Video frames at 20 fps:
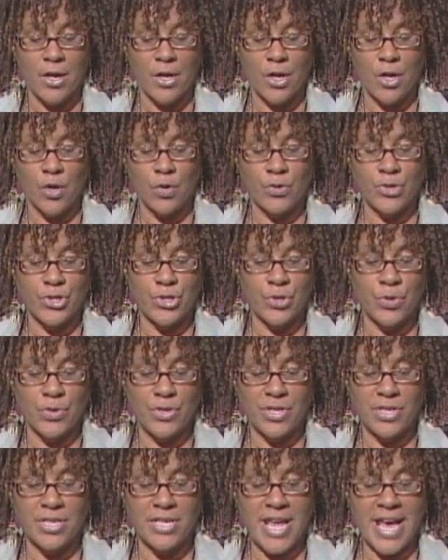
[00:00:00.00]
Go to
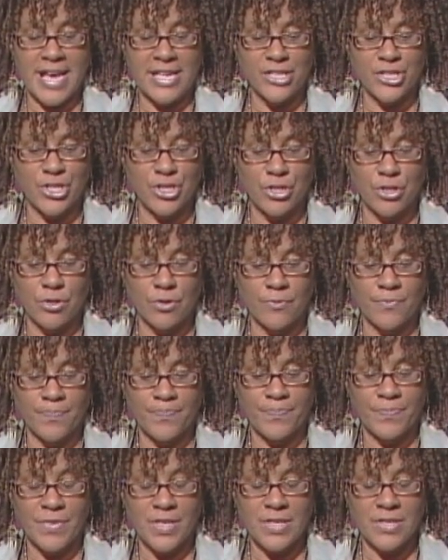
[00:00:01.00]
the National
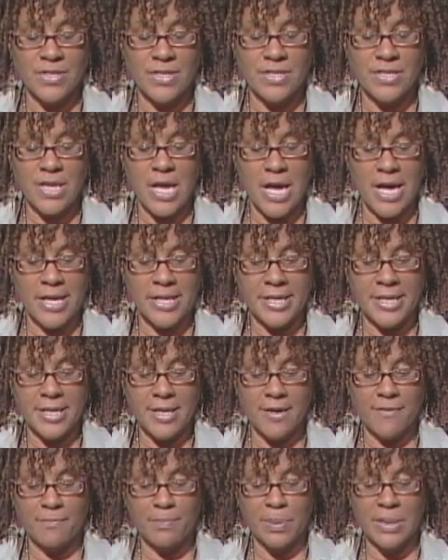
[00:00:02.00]
Society
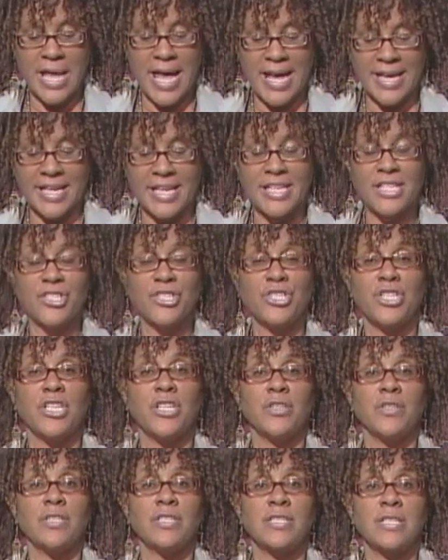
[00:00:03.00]
of Black
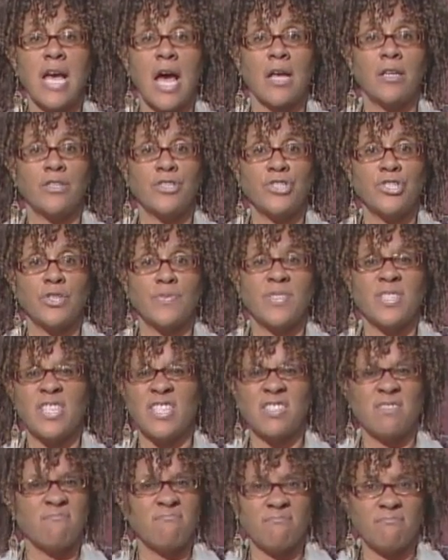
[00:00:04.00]
Engineers Scholarships.
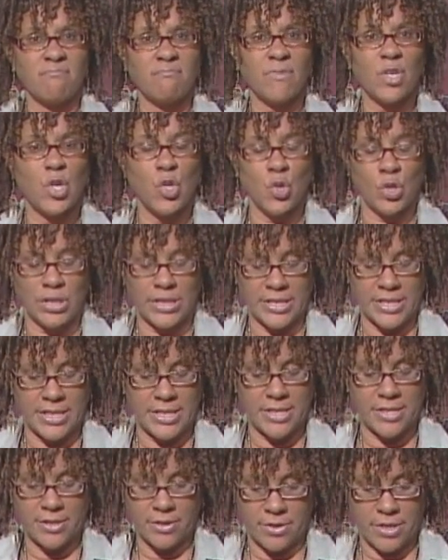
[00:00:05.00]
Just Google it
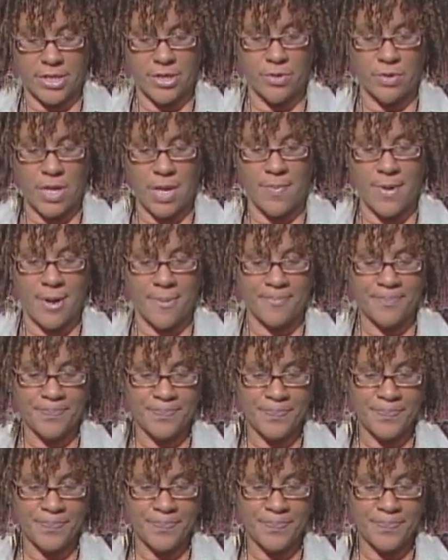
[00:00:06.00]
in and it'll, it'll come up.